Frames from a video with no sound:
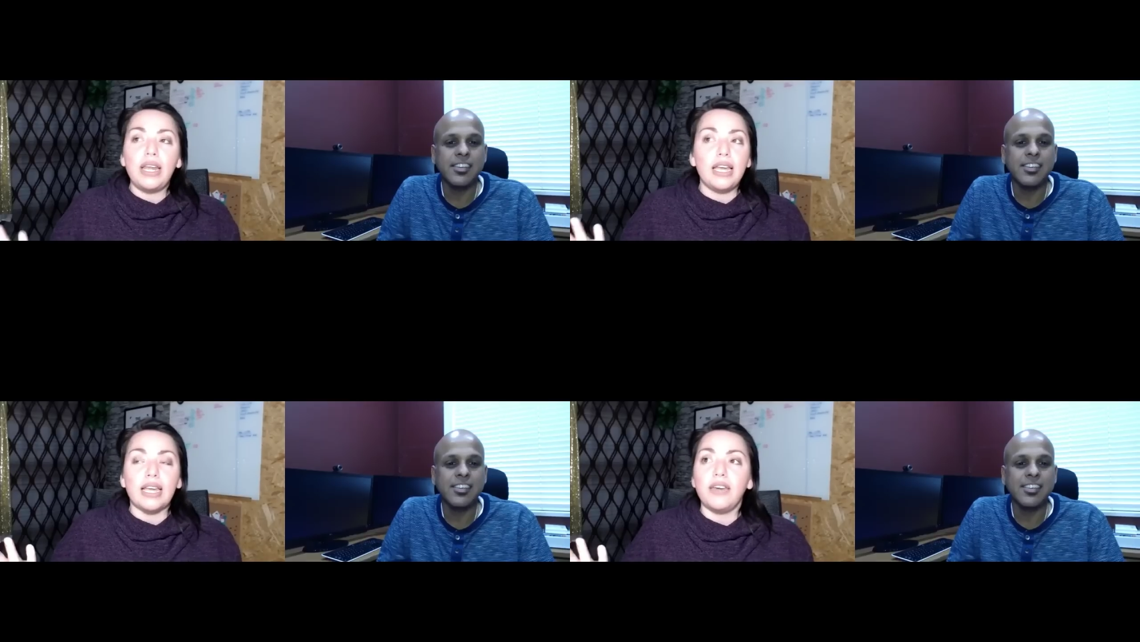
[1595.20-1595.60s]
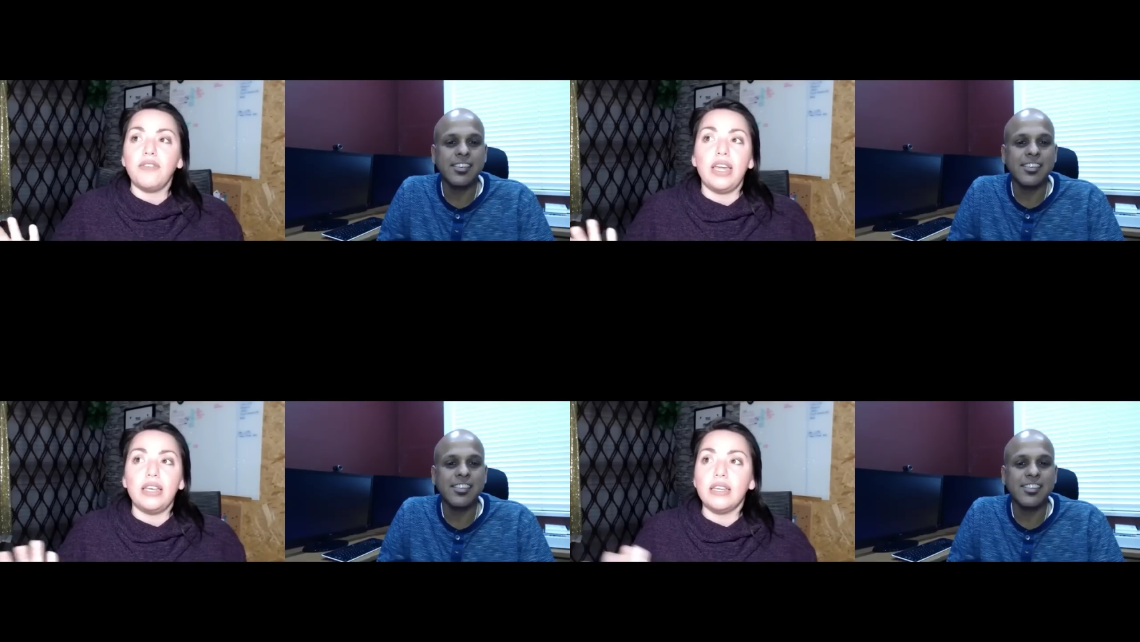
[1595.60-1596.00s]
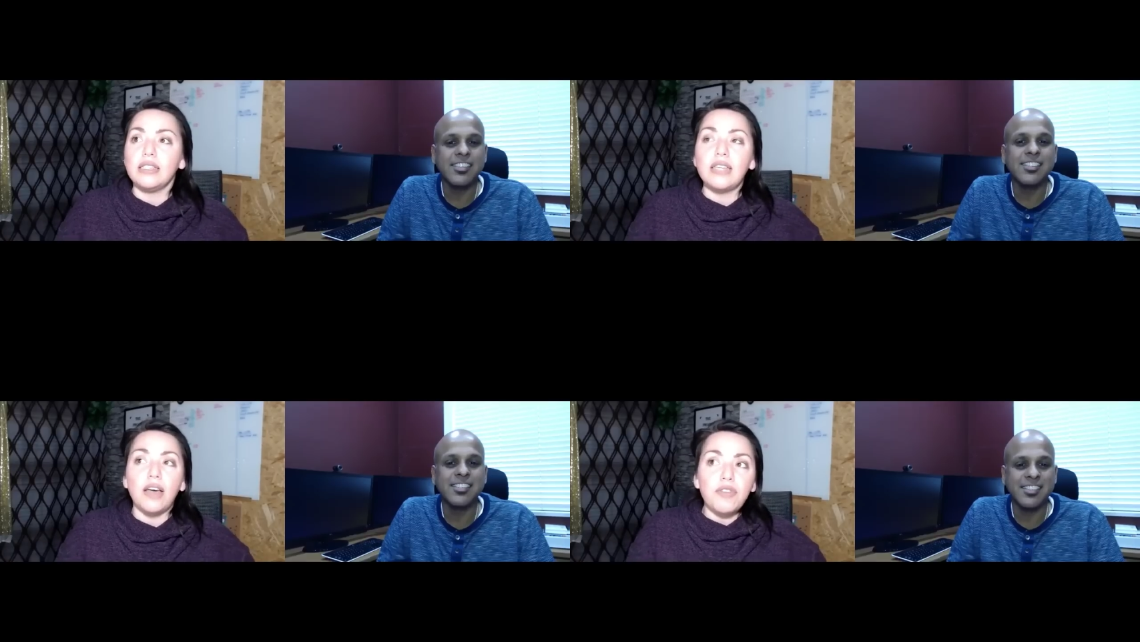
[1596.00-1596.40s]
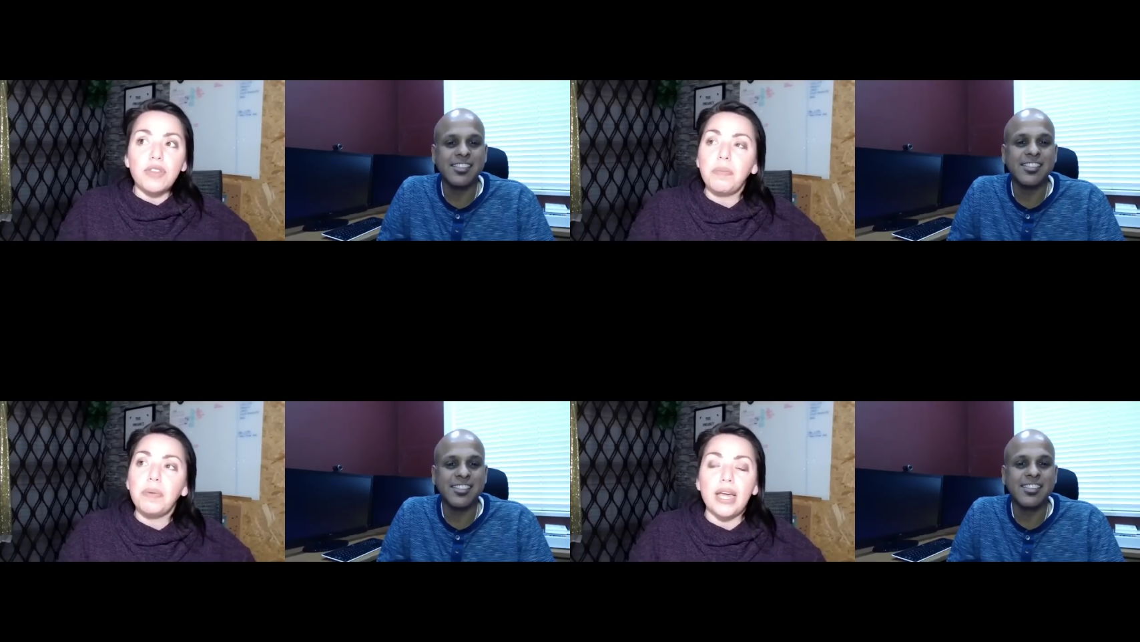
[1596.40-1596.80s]
Speaker 1: a given, definitely
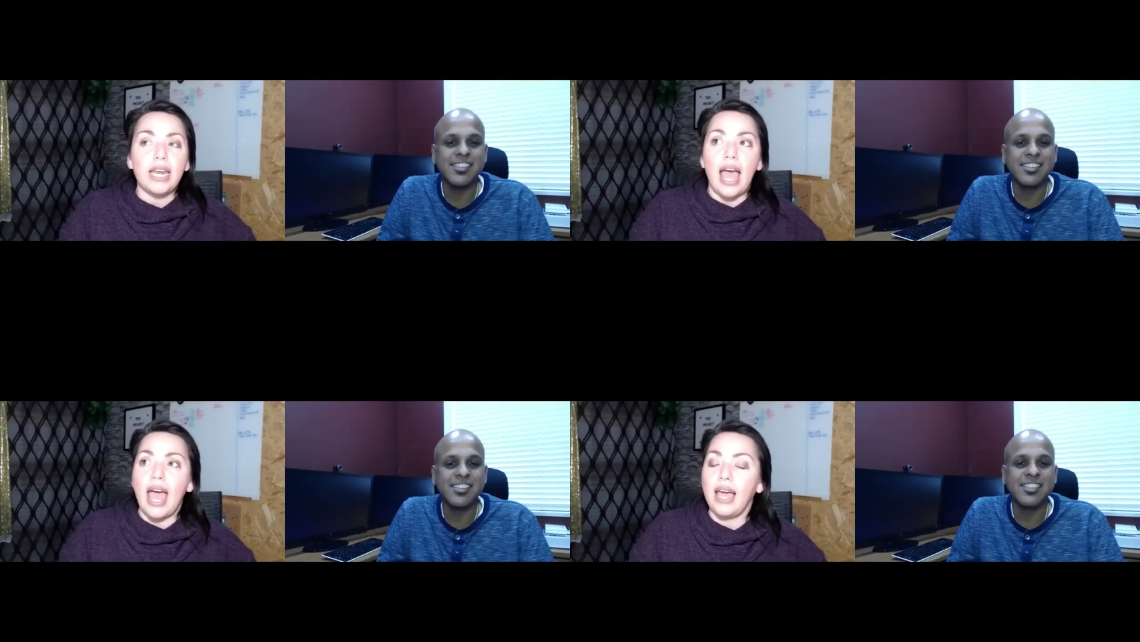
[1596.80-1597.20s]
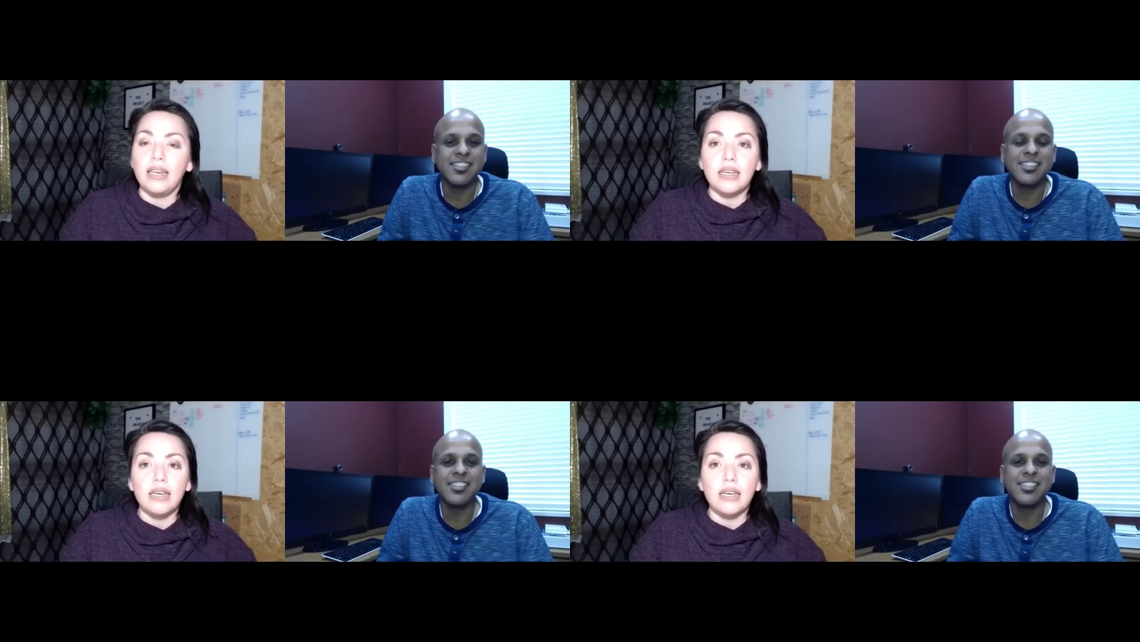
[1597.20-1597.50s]
plan ahead.